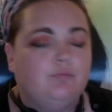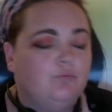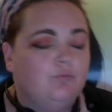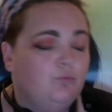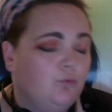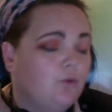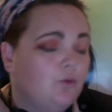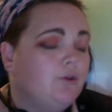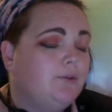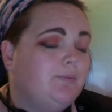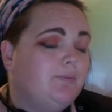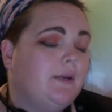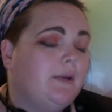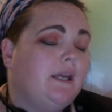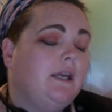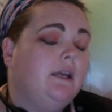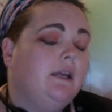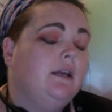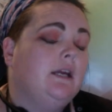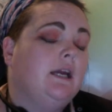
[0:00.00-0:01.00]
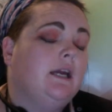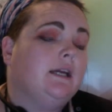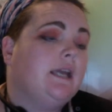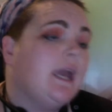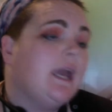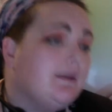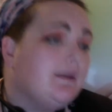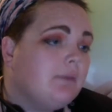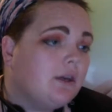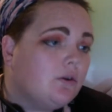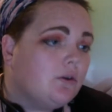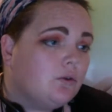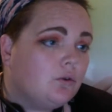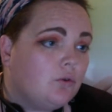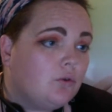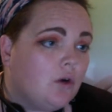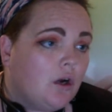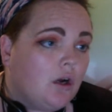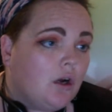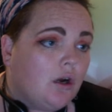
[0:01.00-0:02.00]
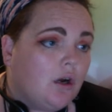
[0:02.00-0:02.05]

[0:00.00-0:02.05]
would be a chemical